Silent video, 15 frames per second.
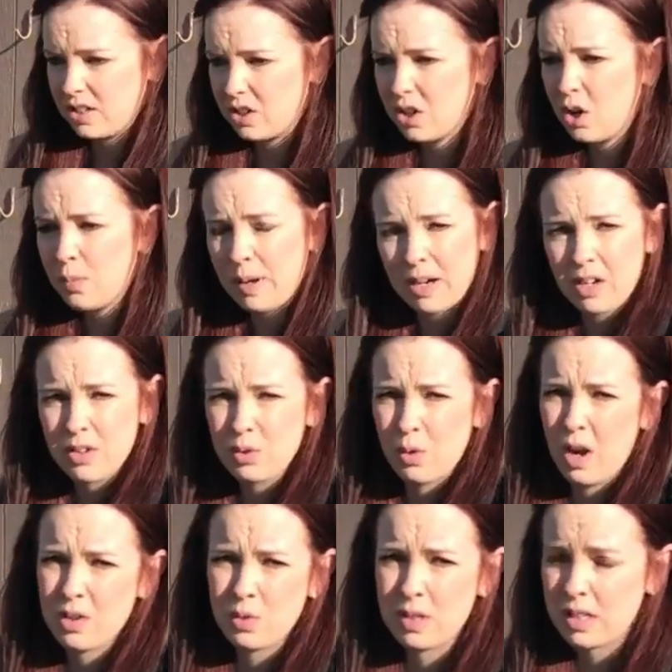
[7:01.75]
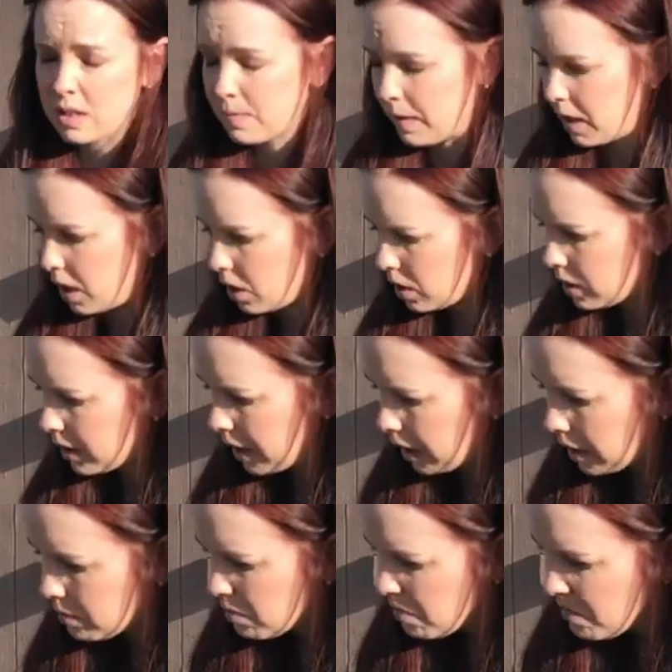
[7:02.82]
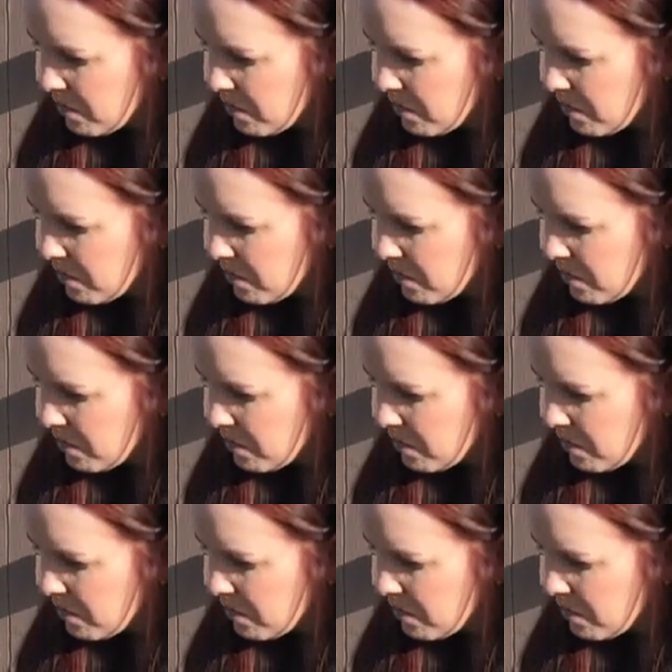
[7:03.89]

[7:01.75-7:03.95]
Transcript: didn't know better, as Ross was explaining earlier.